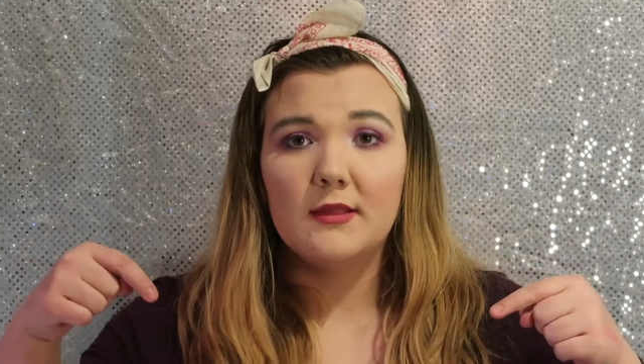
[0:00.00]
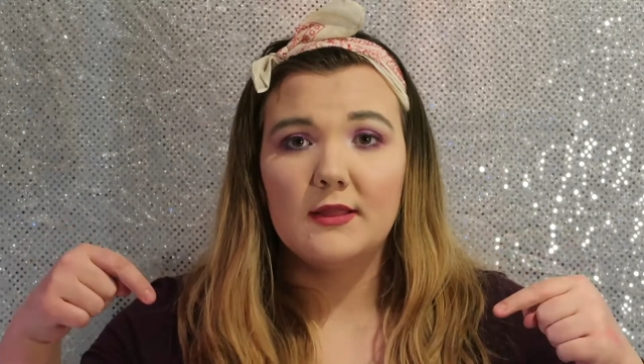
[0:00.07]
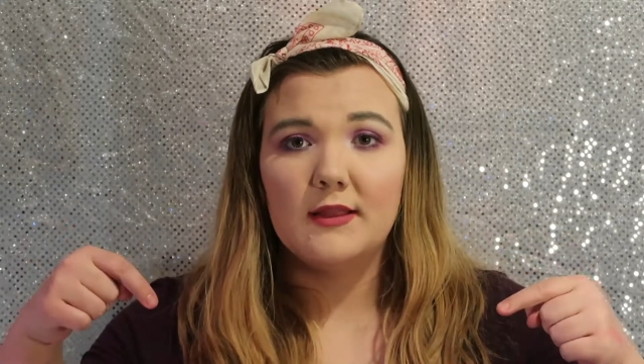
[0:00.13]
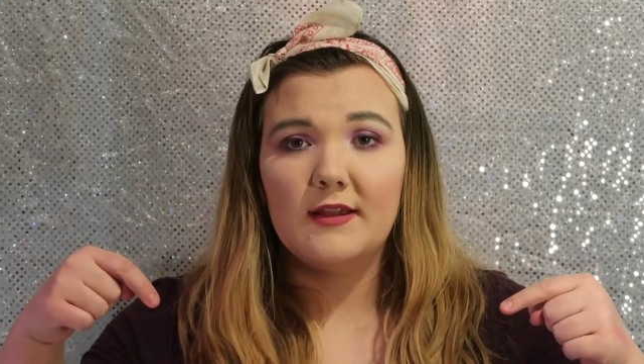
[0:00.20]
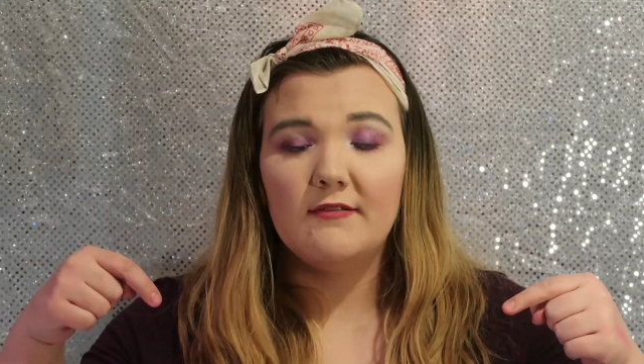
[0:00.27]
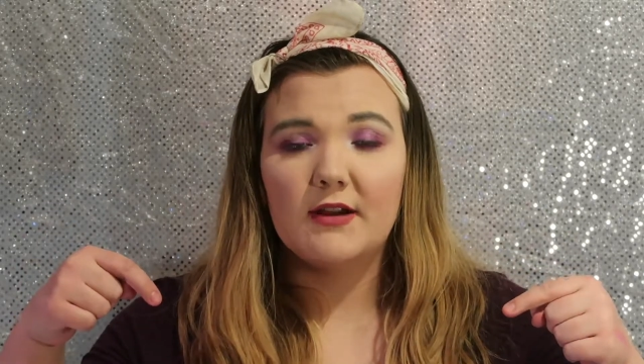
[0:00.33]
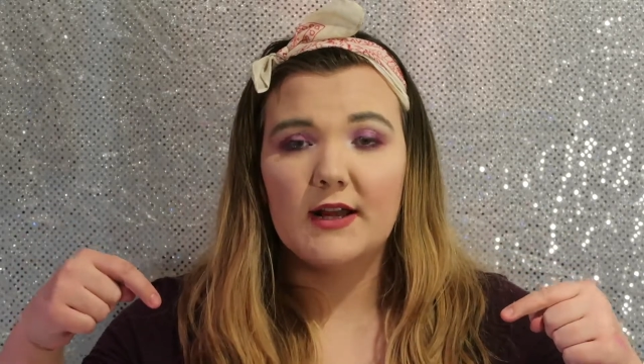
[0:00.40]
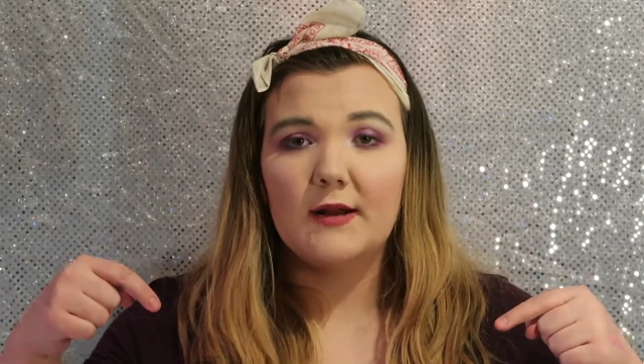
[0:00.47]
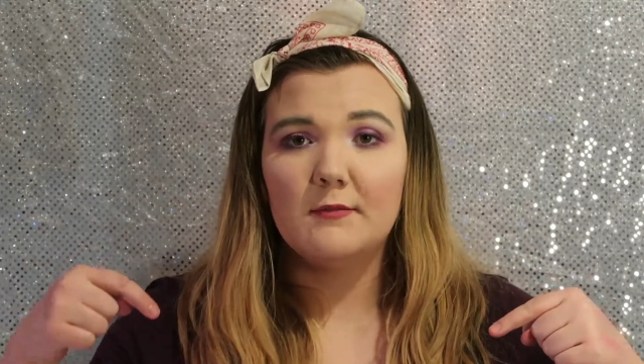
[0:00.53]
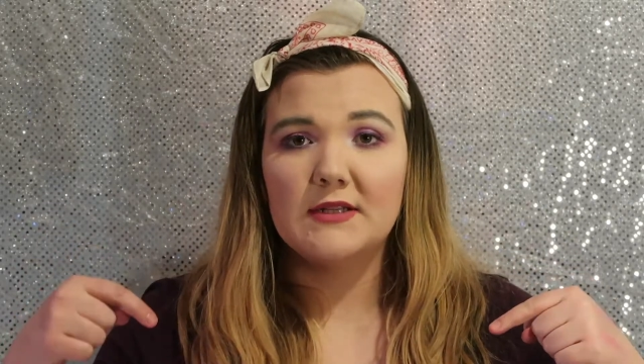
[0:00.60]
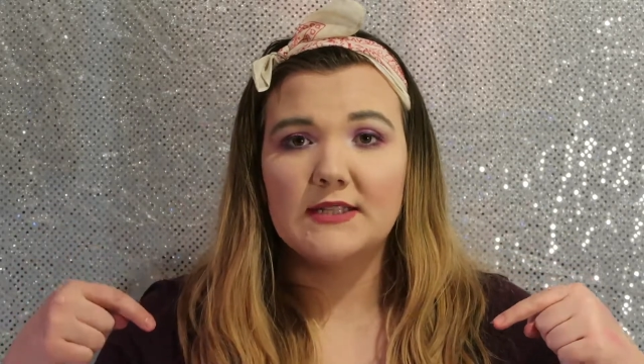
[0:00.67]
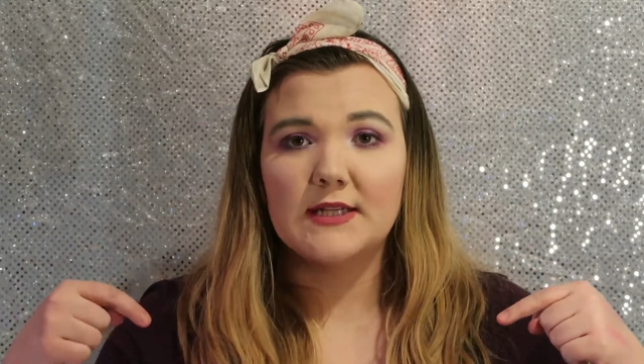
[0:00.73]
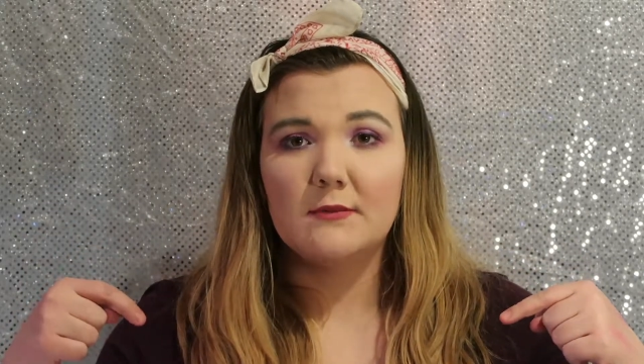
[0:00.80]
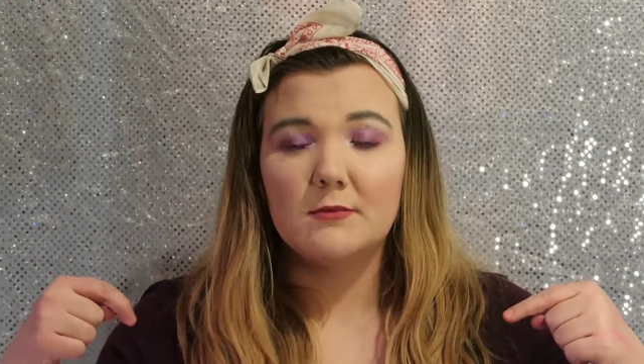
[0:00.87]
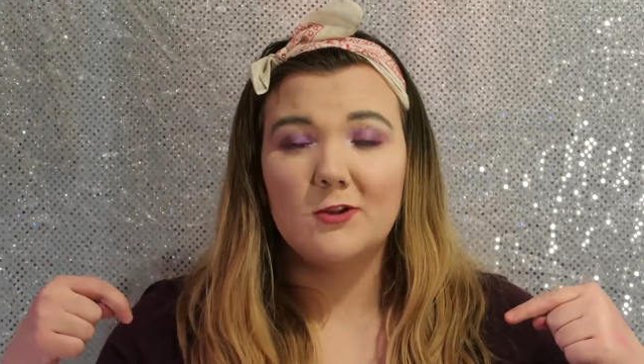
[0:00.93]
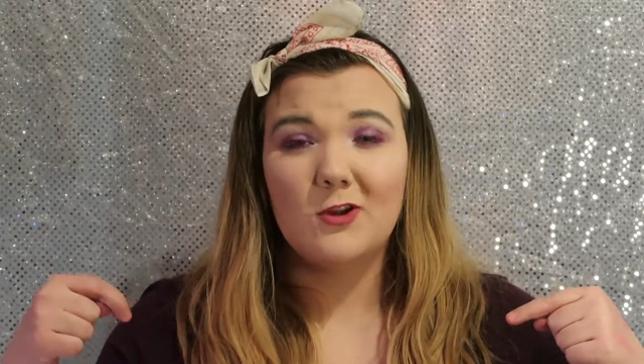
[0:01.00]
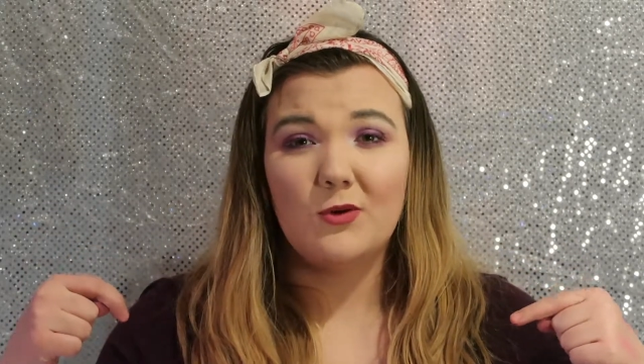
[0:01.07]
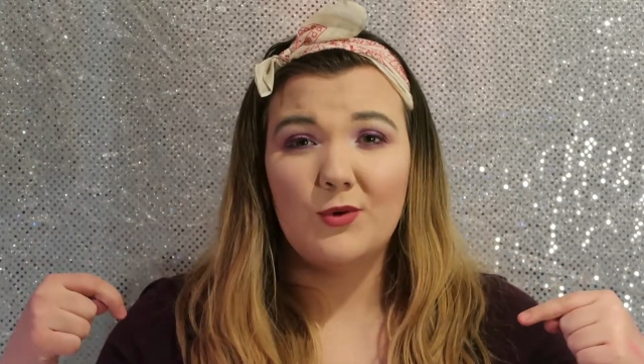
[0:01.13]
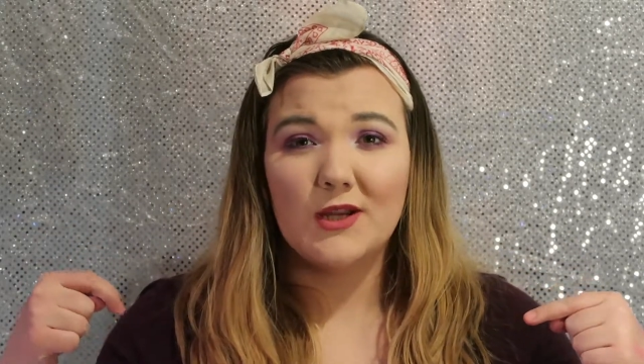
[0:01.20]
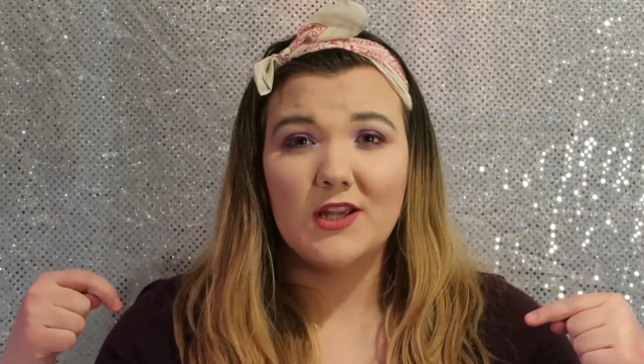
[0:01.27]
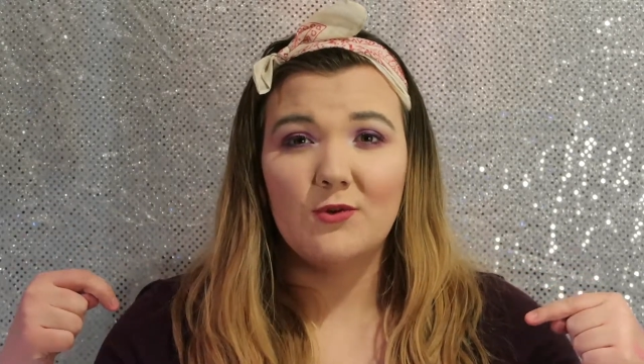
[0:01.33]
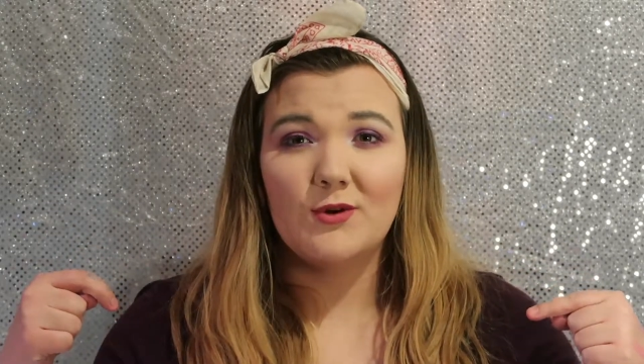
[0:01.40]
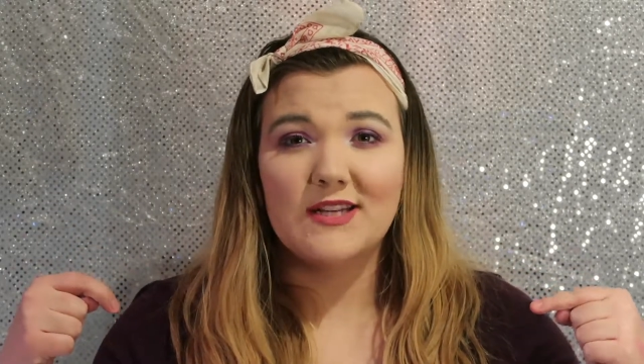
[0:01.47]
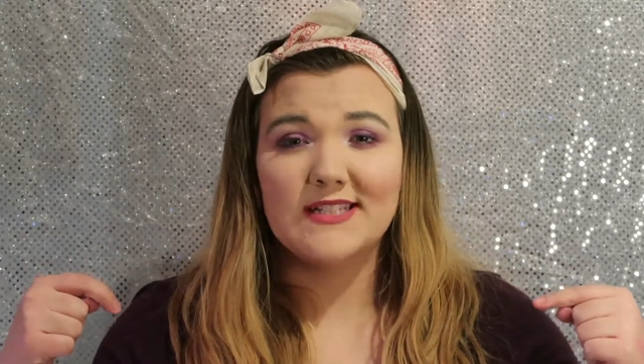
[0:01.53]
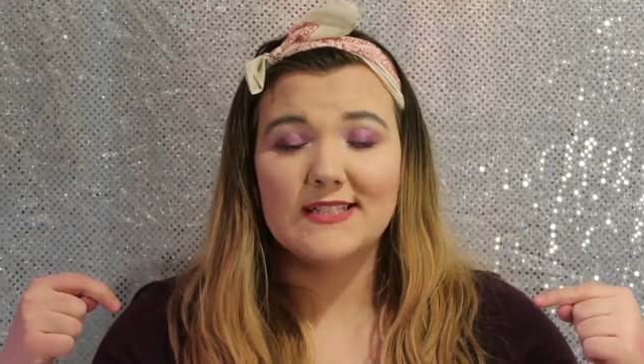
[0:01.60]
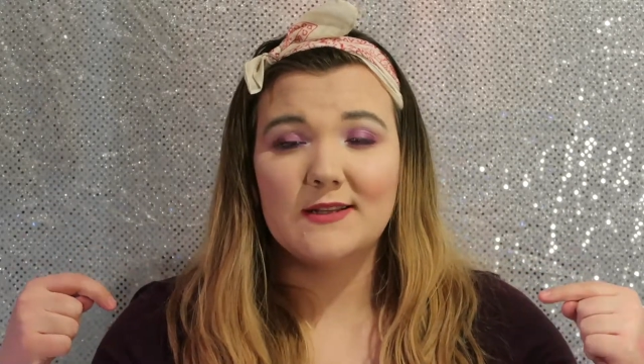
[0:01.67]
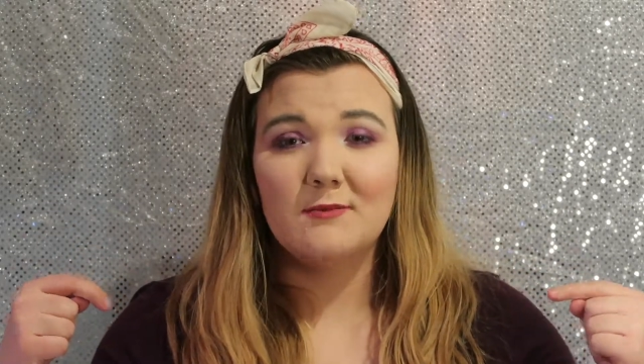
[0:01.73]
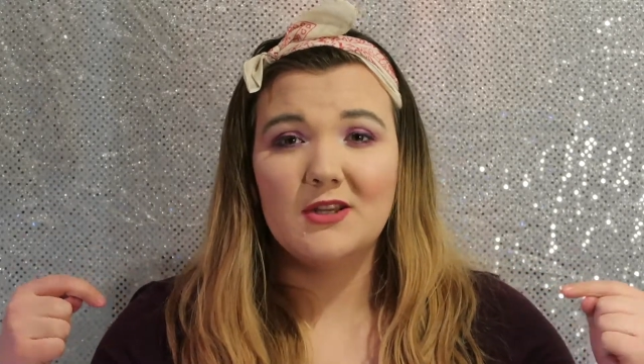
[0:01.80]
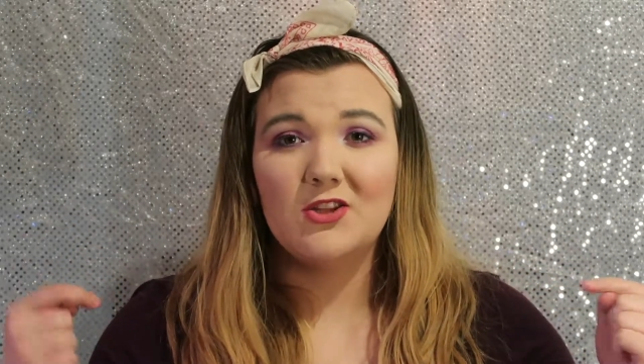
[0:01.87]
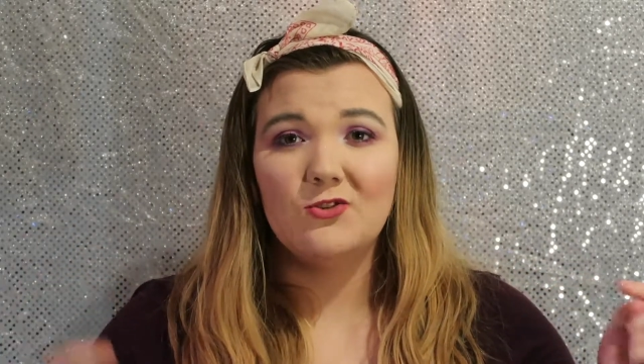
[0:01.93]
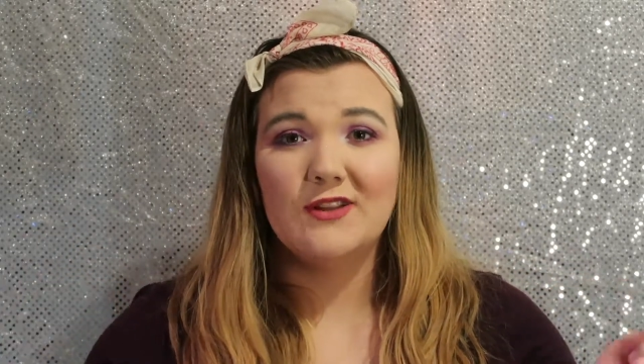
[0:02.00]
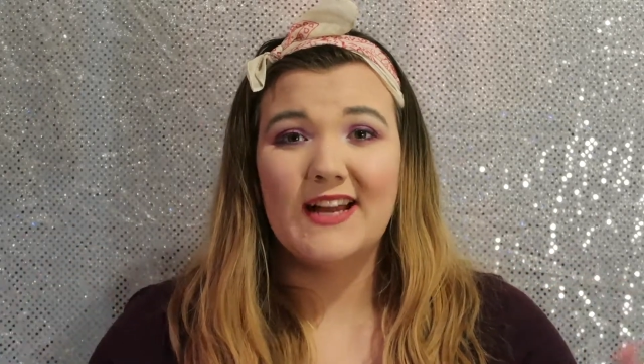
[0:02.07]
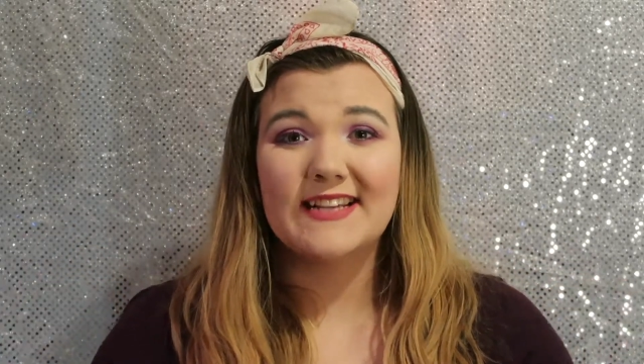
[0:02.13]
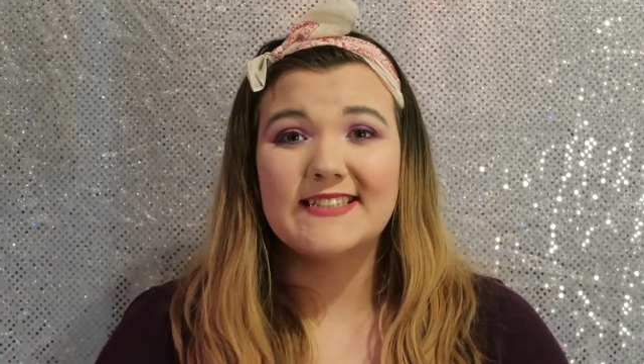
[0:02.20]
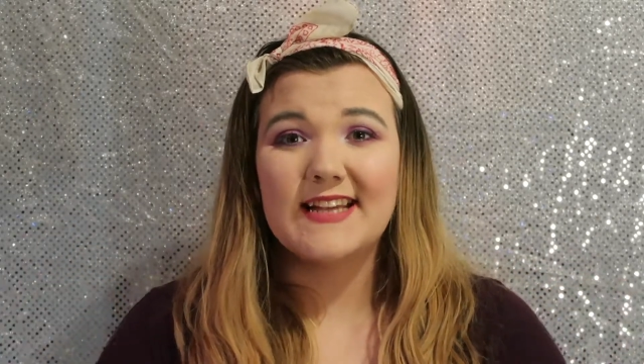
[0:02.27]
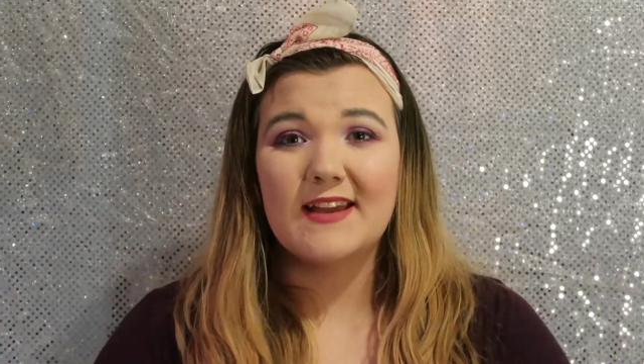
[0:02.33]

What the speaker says: leave a comment down below what you want to see me do next,